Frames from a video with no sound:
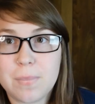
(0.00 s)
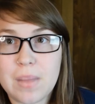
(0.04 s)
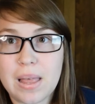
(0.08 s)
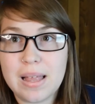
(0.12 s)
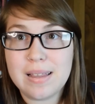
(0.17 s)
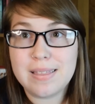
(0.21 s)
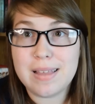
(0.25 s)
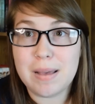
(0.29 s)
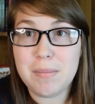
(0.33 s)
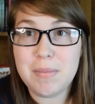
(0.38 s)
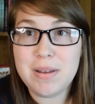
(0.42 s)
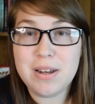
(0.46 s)

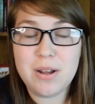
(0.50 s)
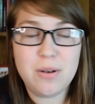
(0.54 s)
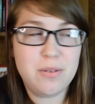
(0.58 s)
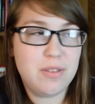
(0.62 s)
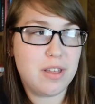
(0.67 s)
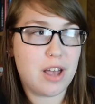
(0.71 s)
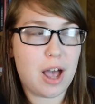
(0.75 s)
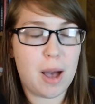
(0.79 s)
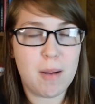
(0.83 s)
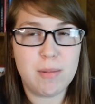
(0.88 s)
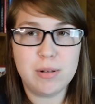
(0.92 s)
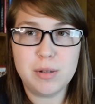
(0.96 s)
let me know in the
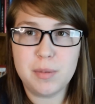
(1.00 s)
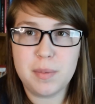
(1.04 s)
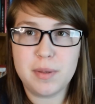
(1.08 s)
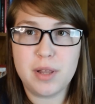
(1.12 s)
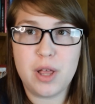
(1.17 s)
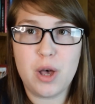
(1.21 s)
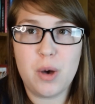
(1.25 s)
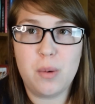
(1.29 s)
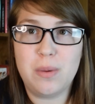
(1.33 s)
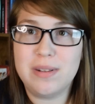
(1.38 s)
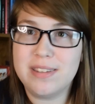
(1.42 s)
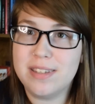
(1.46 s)
comments
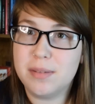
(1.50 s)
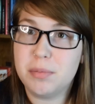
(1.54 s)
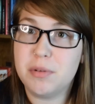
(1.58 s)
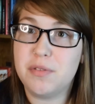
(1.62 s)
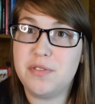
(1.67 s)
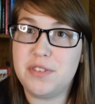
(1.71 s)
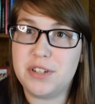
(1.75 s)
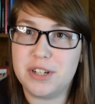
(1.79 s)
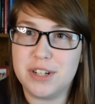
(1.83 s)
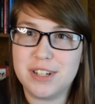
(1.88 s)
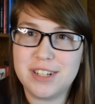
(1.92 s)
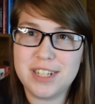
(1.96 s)
below what some of
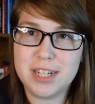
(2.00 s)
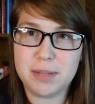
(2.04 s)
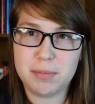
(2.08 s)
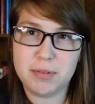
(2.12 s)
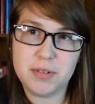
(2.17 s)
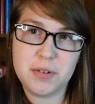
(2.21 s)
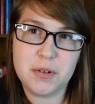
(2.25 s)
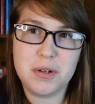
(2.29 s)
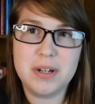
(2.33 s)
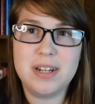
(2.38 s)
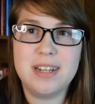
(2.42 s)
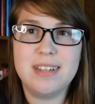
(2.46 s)
your tips
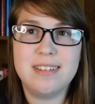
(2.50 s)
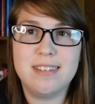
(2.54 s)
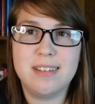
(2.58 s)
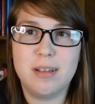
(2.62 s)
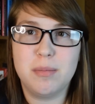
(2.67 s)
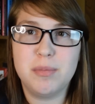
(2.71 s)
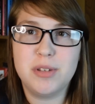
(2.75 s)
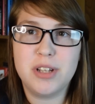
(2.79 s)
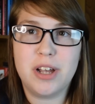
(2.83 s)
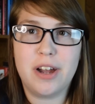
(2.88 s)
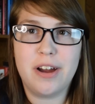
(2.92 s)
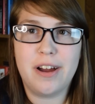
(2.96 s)
for reading
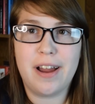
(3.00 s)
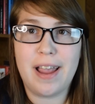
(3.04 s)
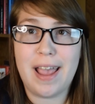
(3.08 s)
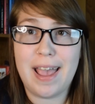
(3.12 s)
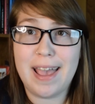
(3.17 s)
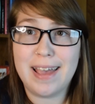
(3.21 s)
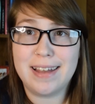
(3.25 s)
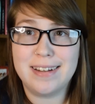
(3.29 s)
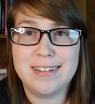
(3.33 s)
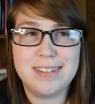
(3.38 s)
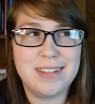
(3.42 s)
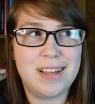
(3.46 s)
slumps are,
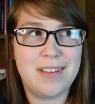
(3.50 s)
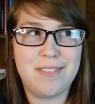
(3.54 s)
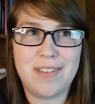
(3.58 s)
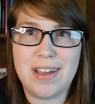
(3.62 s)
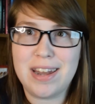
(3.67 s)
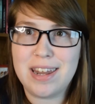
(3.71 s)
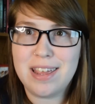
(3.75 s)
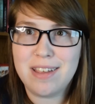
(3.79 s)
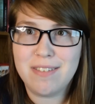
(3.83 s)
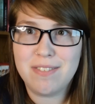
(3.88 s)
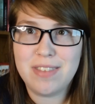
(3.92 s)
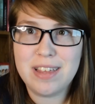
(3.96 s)
and if
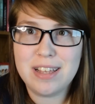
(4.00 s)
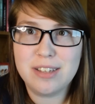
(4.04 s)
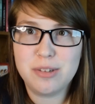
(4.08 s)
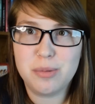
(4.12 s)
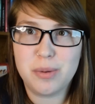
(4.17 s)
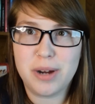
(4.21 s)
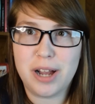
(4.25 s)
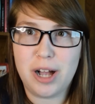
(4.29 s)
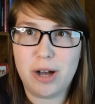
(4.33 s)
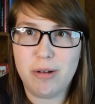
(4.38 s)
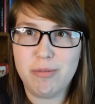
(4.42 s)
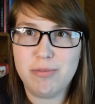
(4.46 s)
any of these
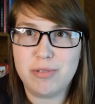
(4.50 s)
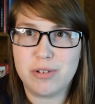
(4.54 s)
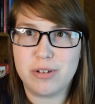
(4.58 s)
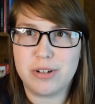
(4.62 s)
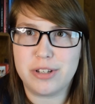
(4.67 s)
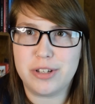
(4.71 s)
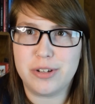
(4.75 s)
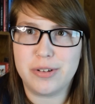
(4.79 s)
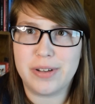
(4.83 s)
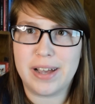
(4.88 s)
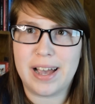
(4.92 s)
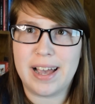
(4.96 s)
were helpful to
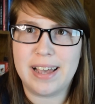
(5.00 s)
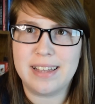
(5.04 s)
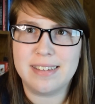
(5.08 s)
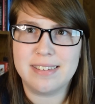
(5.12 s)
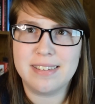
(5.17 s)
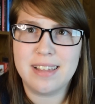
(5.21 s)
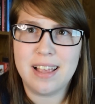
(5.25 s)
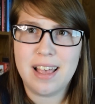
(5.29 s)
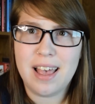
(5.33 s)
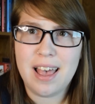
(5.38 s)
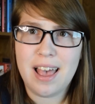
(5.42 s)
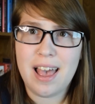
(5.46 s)
you guys.
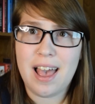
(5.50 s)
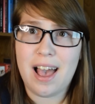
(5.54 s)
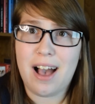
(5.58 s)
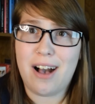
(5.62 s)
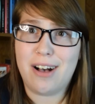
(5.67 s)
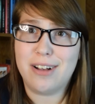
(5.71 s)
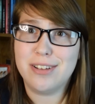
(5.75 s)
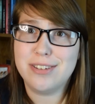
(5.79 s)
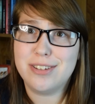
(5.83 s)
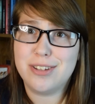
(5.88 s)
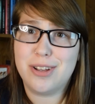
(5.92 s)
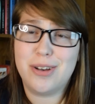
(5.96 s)

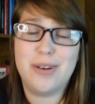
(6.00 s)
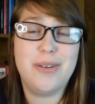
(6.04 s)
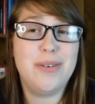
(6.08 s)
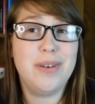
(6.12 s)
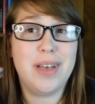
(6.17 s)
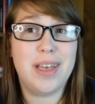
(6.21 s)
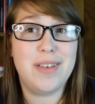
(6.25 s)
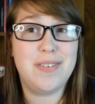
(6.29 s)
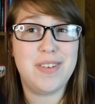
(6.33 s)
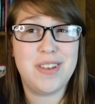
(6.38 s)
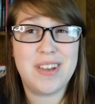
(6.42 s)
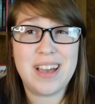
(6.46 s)
Also,
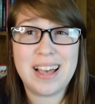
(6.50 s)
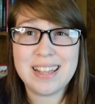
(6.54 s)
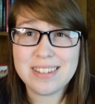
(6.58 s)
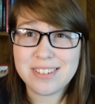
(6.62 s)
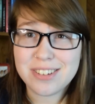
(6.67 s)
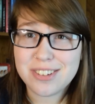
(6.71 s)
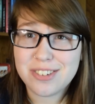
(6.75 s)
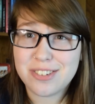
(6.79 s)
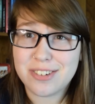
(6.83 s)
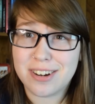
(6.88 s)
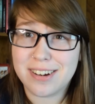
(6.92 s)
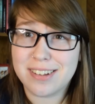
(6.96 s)
if you guys
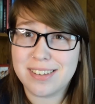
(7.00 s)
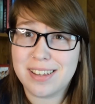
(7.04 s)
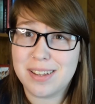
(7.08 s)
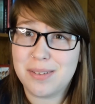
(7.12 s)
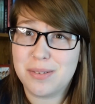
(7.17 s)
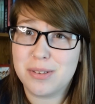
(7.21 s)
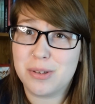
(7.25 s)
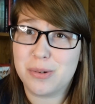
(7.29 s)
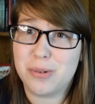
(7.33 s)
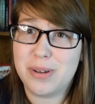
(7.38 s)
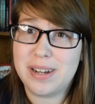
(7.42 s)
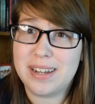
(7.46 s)
are struggling
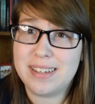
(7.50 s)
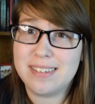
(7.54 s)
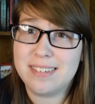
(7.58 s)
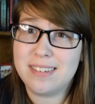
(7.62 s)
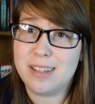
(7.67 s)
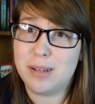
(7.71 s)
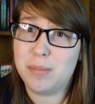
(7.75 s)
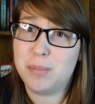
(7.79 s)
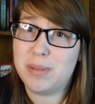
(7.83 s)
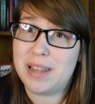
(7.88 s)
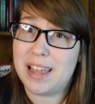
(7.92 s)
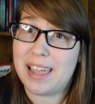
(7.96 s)
with a reading
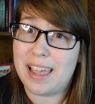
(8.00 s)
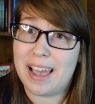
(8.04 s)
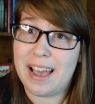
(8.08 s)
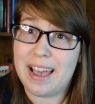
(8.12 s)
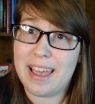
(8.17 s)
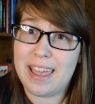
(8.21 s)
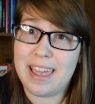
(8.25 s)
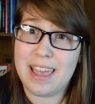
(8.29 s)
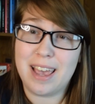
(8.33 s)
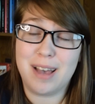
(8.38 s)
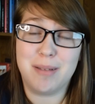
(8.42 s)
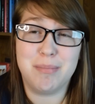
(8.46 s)
slump like I
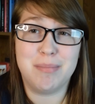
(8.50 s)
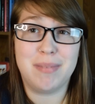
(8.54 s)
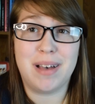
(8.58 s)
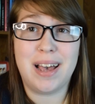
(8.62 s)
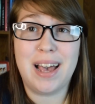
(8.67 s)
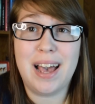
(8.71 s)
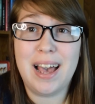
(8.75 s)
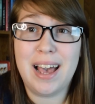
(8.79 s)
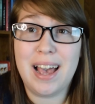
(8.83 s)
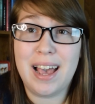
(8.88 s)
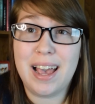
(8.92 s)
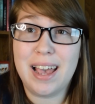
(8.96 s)
am,
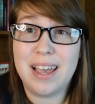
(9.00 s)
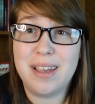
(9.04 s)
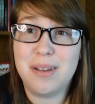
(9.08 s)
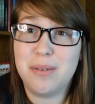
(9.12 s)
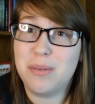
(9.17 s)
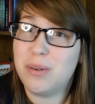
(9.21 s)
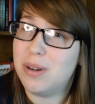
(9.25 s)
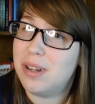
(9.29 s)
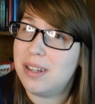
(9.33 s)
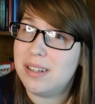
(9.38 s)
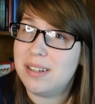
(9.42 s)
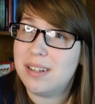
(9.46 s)
I
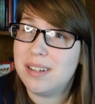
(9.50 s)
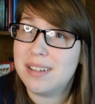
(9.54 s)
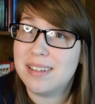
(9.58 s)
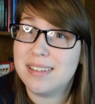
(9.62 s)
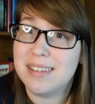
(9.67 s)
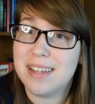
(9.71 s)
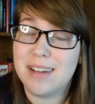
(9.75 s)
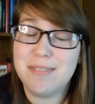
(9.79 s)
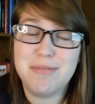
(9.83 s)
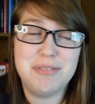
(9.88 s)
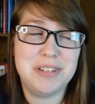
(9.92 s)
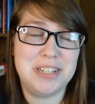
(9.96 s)
would
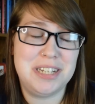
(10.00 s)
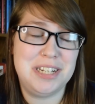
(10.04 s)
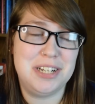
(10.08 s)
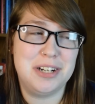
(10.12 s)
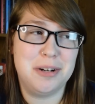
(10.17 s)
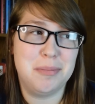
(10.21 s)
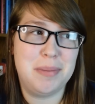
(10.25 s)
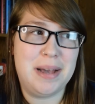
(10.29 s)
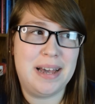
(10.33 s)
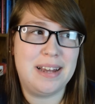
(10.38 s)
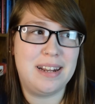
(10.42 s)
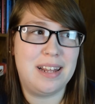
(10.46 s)
love to hear
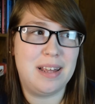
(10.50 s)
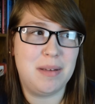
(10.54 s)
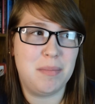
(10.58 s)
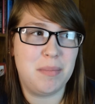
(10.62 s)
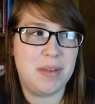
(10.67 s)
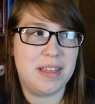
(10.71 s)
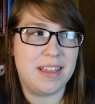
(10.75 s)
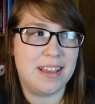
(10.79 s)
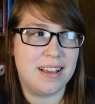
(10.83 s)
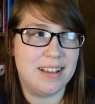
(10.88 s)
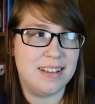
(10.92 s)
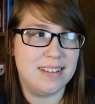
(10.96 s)
about it
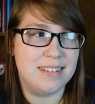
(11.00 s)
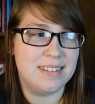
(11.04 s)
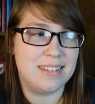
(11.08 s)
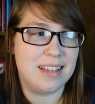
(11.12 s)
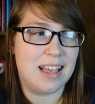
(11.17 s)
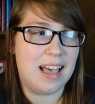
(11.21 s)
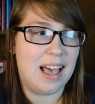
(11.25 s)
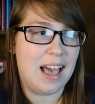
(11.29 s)
because